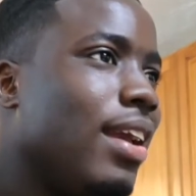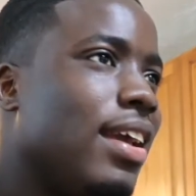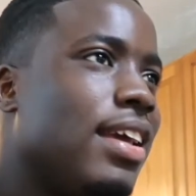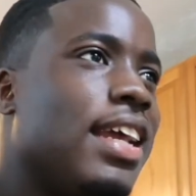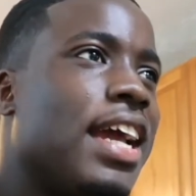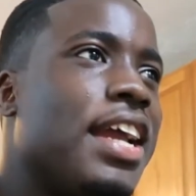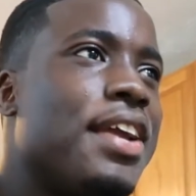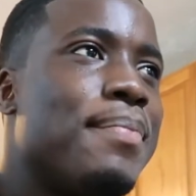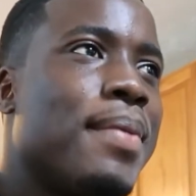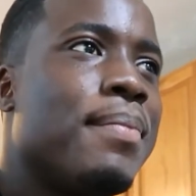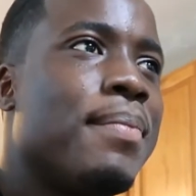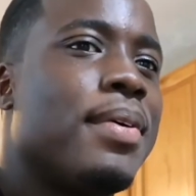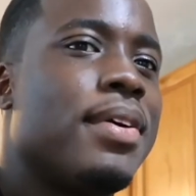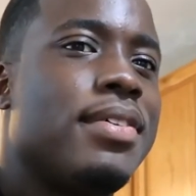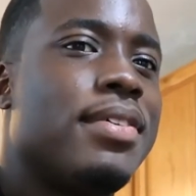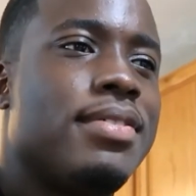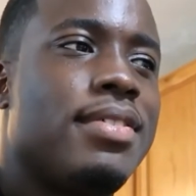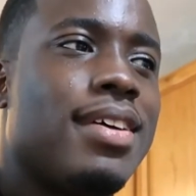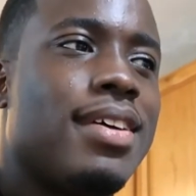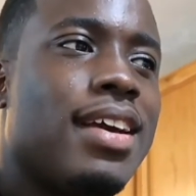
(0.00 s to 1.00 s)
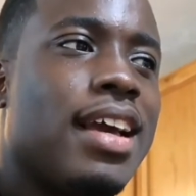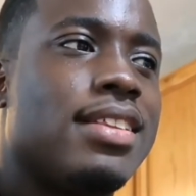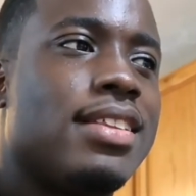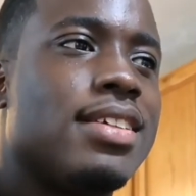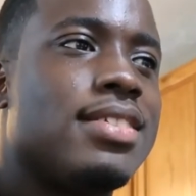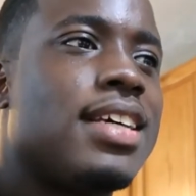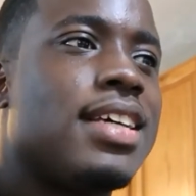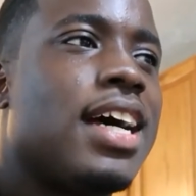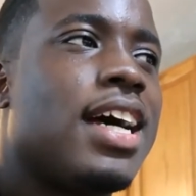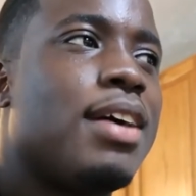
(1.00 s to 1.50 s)
And I remember at
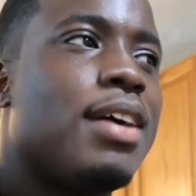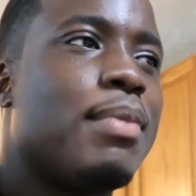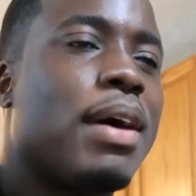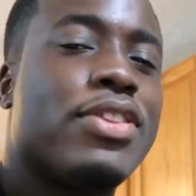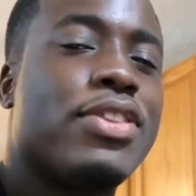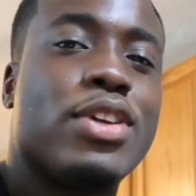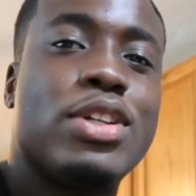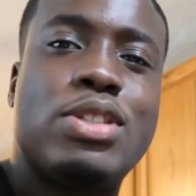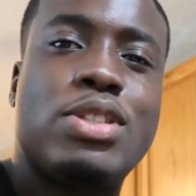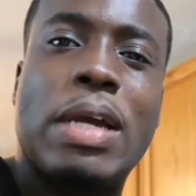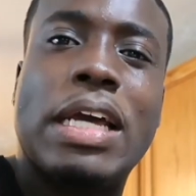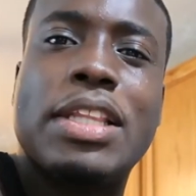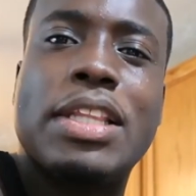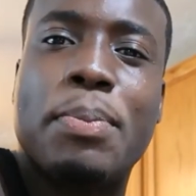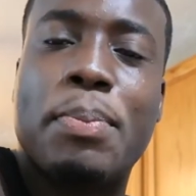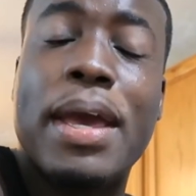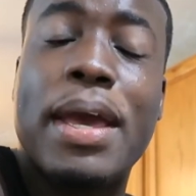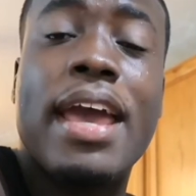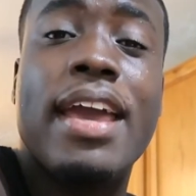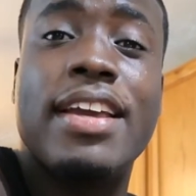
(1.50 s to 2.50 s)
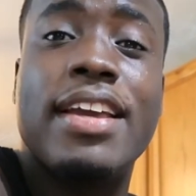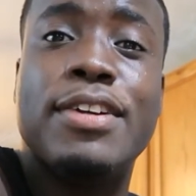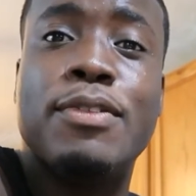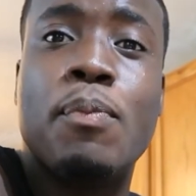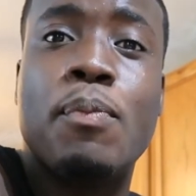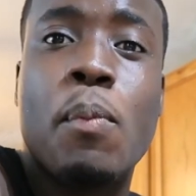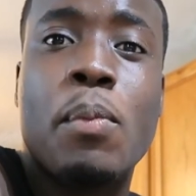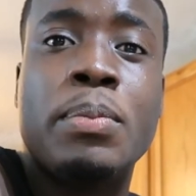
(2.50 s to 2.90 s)
the time, I thought you had to pay.